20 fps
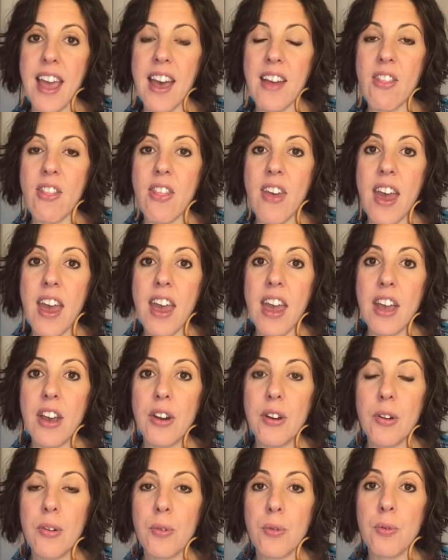and
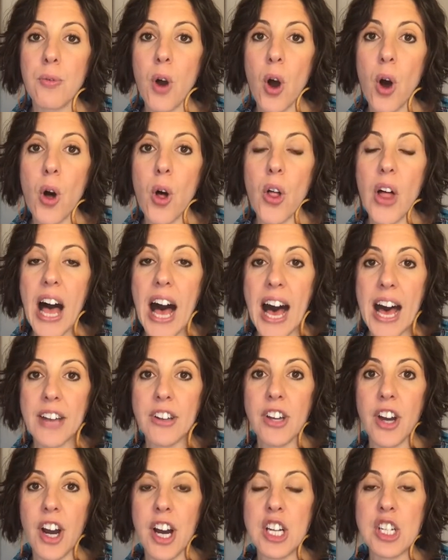they roll On
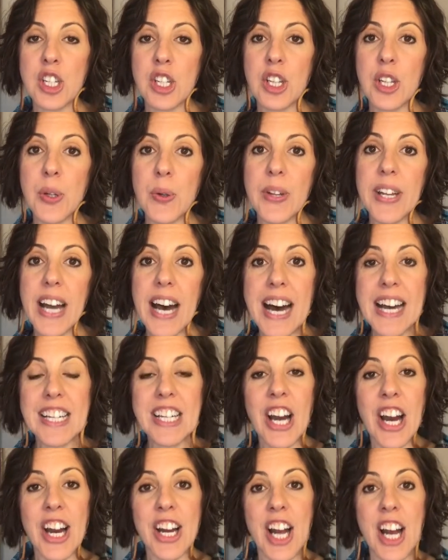Guard, diluted On Guard,